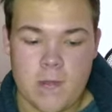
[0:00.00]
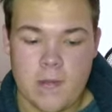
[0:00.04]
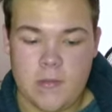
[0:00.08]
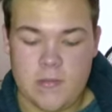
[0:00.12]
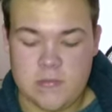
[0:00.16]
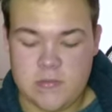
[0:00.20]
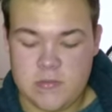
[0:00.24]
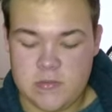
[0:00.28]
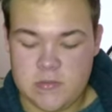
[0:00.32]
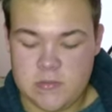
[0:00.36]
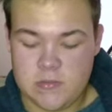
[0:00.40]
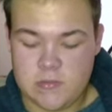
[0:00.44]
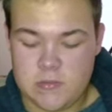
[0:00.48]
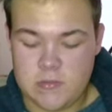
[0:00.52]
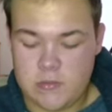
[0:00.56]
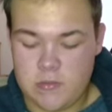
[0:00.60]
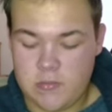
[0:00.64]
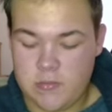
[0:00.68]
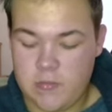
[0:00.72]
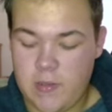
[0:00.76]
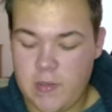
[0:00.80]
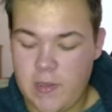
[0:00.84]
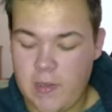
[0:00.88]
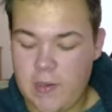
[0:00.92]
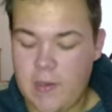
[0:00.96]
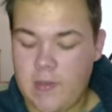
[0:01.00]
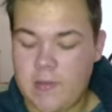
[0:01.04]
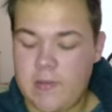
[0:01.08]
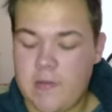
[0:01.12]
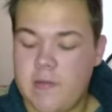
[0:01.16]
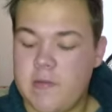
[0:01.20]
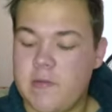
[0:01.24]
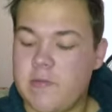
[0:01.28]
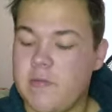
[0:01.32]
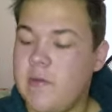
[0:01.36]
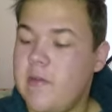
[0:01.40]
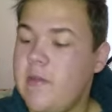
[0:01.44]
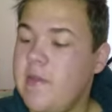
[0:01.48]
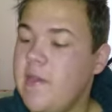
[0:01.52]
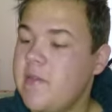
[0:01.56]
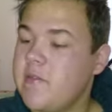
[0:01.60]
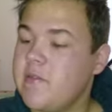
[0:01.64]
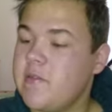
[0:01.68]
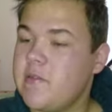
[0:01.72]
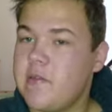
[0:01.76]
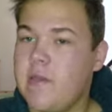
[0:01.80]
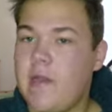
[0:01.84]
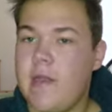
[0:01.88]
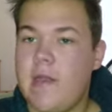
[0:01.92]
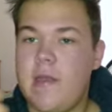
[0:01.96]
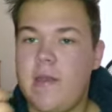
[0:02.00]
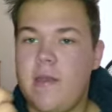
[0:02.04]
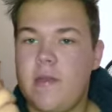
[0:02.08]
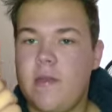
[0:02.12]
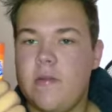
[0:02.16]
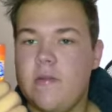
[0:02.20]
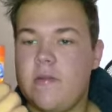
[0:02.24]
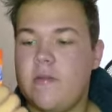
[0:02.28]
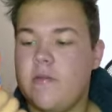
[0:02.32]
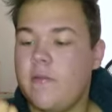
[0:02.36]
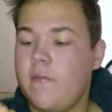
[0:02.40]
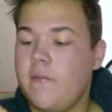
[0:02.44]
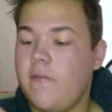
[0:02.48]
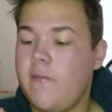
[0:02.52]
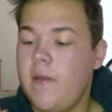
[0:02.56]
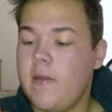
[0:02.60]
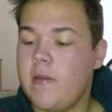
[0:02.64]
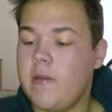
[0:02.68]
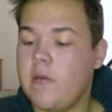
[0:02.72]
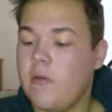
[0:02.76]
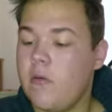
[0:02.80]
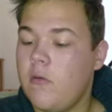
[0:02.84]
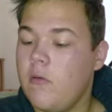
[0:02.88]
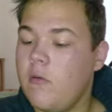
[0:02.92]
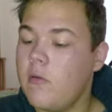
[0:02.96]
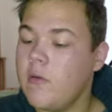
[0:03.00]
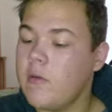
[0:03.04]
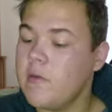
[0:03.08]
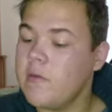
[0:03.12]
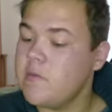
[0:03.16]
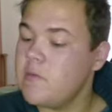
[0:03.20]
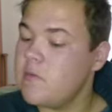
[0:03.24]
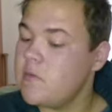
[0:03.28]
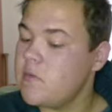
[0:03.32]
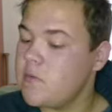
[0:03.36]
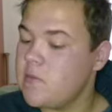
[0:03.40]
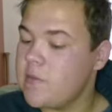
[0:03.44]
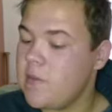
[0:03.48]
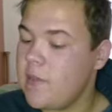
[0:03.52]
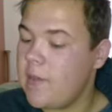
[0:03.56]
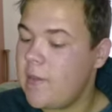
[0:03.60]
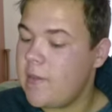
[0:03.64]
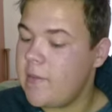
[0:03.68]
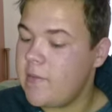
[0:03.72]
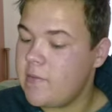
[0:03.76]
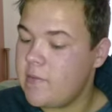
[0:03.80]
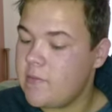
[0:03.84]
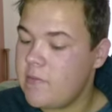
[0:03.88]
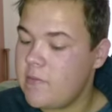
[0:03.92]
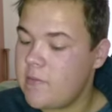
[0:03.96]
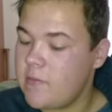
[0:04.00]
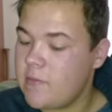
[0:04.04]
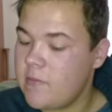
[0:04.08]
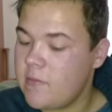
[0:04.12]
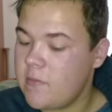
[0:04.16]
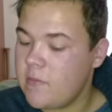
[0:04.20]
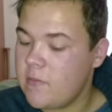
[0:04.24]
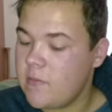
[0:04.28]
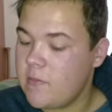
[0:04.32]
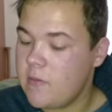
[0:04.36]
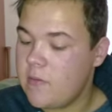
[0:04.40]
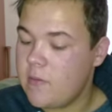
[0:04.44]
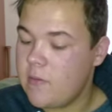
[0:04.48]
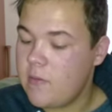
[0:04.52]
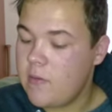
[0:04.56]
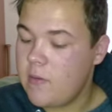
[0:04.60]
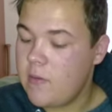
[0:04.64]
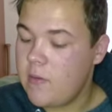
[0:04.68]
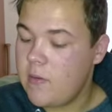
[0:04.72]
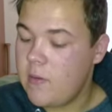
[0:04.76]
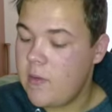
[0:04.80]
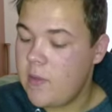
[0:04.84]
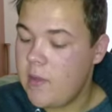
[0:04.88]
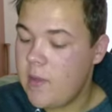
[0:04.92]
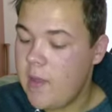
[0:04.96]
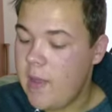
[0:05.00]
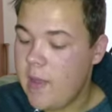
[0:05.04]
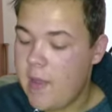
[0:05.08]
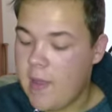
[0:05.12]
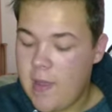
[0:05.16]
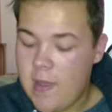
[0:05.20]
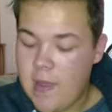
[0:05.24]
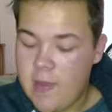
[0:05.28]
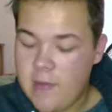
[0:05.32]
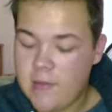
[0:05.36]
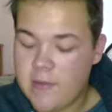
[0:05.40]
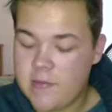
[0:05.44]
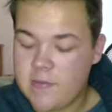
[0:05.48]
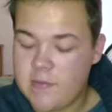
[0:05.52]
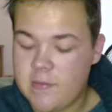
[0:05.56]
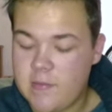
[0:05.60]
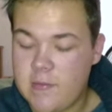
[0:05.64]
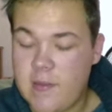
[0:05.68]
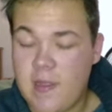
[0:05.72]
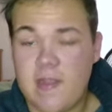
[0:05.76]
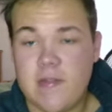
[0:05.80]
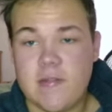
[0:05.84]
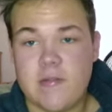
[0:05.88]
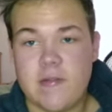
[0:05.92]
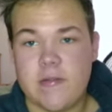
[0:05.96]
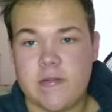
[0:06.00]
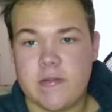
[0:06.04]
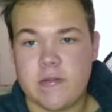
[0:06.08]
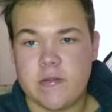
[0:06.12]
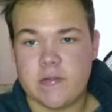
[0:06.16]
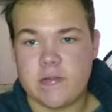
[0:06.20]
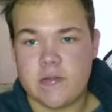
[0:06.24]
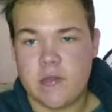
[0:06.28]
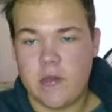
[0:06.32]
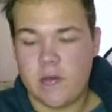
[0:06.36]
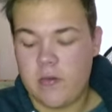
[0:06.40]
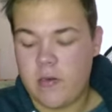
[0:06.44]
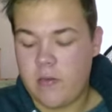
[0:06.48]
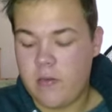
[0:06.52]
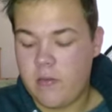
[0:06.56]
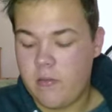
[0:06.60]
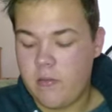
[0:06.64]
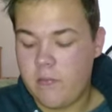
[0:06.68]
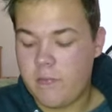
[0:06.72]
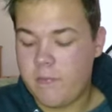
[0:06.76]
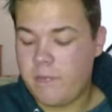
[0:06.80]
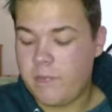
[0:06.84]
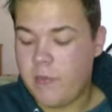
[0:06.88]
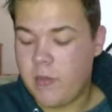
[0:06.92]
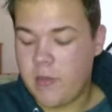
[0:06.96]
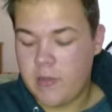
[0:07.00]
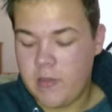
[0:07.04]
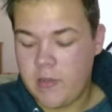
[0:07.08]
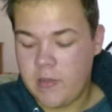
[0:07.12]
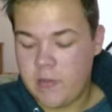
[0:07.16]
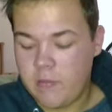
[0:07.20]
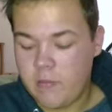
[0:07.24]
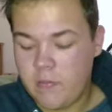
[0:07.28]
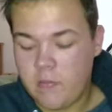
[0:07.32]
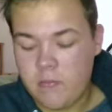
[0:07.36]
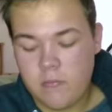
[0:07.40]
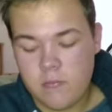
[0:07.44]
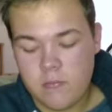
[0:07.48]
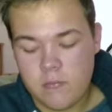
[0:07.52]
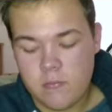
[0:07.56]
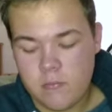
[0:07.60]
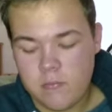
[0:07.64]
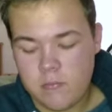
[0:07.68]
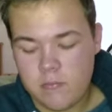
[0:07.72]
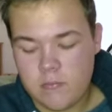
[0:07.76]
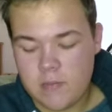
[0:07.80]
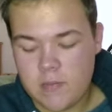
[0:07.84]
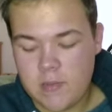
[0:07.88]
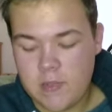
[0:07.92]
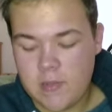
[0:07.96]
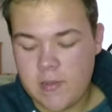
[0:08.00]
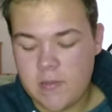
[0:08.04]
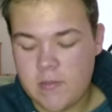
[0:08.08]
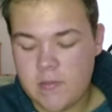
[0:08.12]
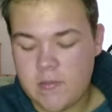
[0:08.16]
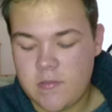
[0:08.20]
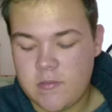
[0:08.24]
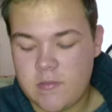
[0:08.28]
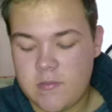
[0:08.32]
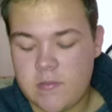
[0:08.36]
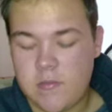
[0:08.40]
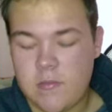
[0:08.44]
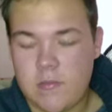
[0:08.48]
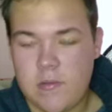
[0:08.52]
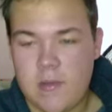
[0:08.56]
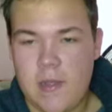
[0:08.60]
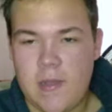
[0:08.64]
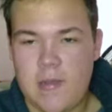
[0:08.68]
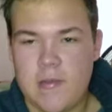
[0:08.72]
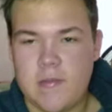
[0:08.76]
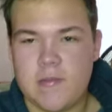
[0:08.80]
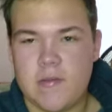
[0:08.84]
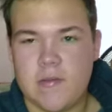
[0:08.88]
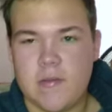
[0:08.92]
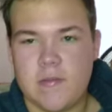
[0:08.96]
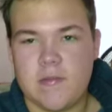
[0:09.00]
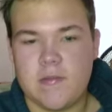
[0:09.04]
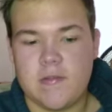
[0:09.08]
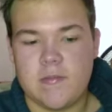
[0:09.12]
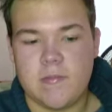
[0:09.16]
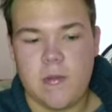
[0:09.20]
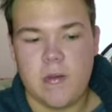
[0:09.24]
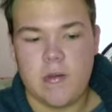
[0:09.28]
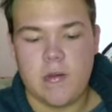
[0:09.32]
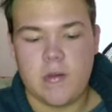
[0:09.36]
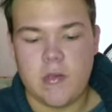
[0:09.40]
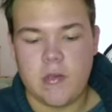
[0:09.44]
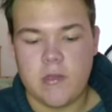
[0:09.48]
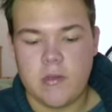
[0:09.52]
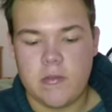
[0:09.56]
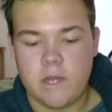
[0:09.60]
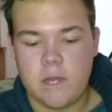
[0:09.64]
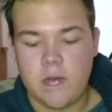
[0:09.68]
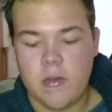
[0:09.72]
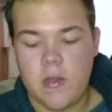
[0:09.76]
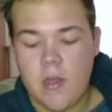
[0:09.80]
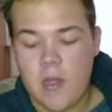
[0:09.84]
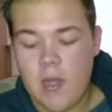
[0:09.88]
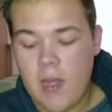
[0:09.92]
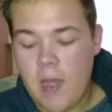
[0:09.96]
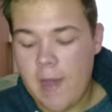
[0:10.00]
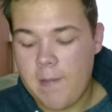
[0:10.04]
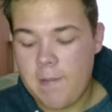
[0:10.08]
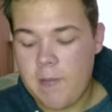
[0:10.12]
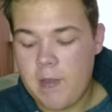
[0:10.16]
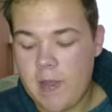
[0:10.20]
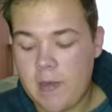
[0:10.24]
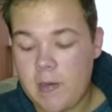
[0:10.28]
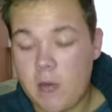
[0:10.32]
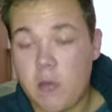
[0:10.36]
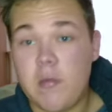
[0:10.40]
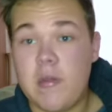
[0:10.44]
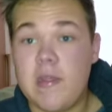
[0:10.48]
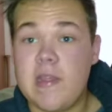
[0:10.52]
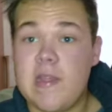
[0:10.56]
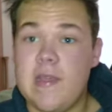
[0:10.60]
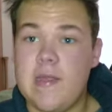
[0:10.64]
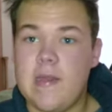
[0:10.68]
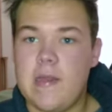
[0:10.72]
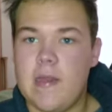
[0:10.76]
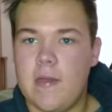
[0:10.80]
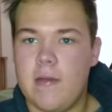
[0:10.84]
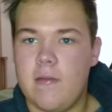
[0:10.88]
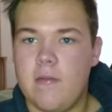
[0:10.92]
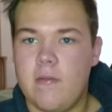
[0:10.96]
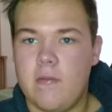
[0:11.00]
just enjoy it. I got this one yesterday. It's Fanta Orange. It's it doesn't taste like the soda, but it does taste and smell good. I mean, I don't eat it,